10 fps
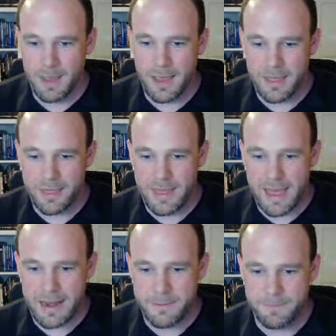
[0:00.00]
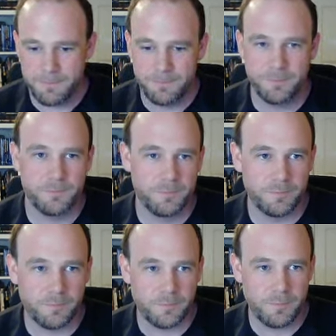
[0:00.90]
And then
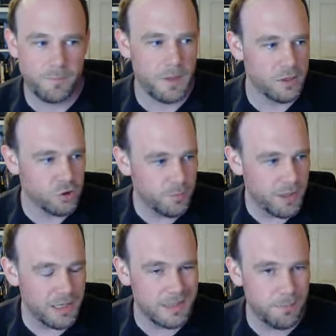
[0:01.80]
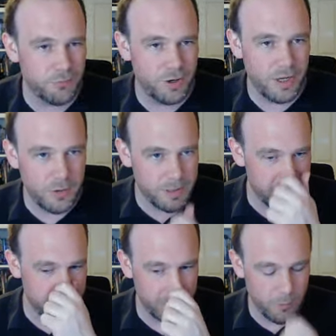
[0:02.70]
something that's a pretty new
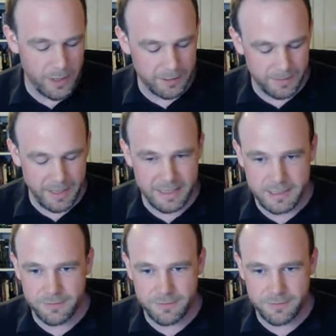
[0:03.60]
addition as well is the